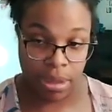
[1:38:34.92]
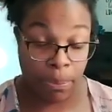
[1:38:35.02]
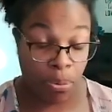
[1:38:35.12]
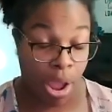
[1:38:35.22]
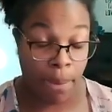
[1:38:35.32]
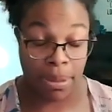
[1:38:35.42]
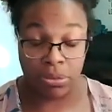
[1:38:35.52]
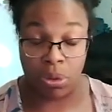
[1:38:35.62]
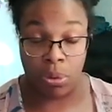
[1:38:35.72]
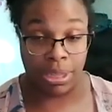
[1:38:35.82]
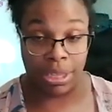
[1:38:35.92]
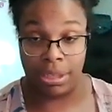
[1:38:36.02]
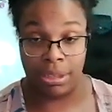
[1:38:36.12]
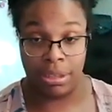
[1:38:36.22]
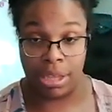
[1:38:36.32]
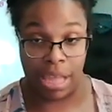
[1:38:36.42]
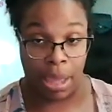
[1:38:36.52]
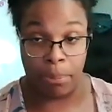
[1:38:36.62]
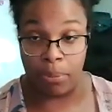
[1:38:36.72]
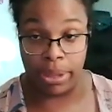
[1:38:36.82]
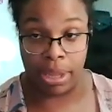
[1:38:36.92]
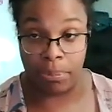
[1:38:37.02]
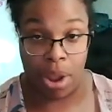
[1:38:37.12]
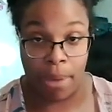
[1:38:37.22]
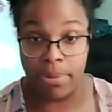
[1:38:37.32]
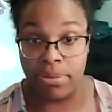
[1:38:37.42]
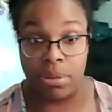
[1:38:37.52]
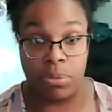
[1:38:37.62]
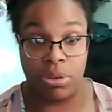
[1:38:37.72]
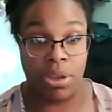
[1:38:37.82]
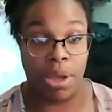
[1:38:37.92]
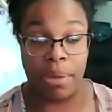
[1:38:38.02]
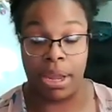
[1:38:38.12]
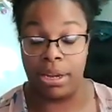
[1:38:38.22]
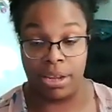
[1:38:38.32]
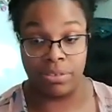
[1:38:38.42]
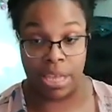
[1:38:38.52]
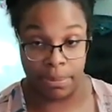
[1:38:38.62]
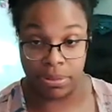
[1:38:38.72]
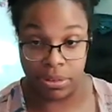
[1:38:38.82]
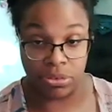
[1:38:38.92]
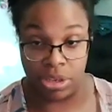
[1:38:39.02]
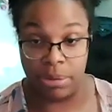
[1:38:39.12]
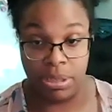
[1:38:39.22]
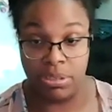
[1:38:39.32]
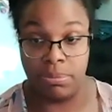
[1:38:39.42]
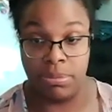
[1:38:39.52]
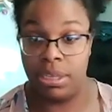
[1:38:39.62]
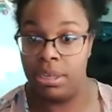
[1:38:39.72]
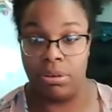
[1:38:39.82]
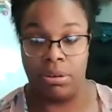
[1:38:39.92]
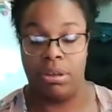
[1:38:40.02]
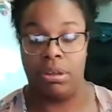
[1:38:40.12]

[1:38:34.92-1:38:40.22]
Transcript: A promise only at that point. A promise that when you come back next time, there's going to be something here.